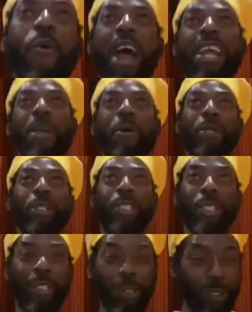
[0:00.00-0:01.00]
Steph
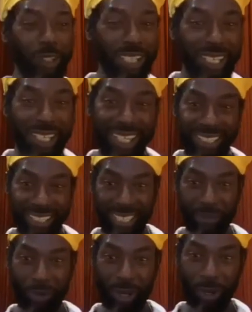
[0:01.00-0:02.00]
London.
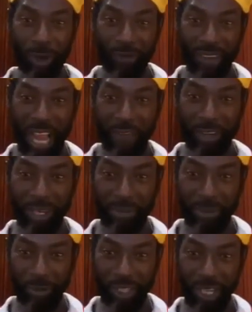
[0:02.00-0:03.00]
Yo, you might I go on
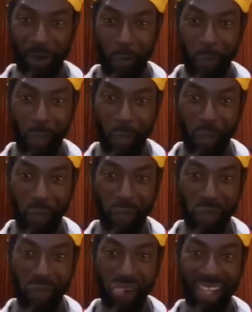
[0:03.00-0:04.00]
that bag said, then chat that
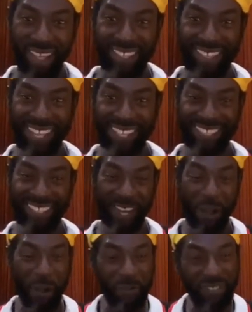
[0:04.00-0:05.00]
bag said the people. I
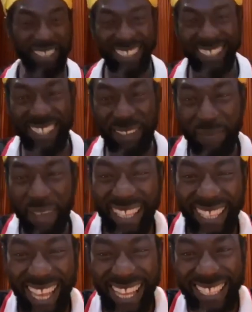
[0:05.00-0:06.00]
say we can't play
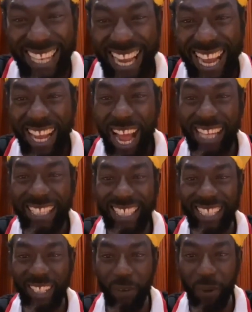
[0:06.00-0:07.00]
everything still, but
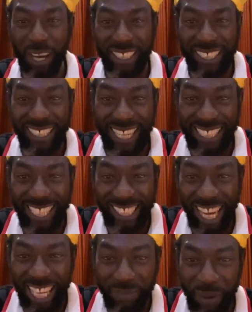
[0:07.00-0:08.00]
over Pambojo Buju
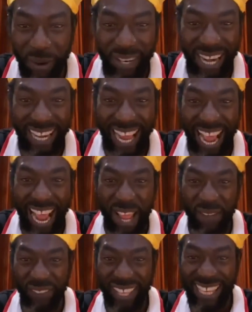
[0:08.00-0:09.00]
page, who, who they
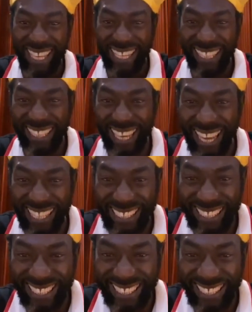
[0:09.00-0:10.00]
miss it, can go over there
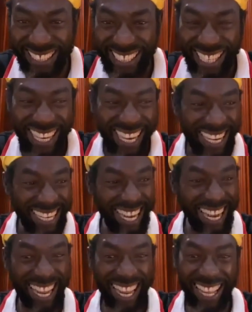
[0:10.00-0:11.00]
go listen to it and
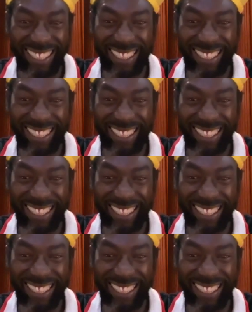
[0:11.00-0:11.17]
you know.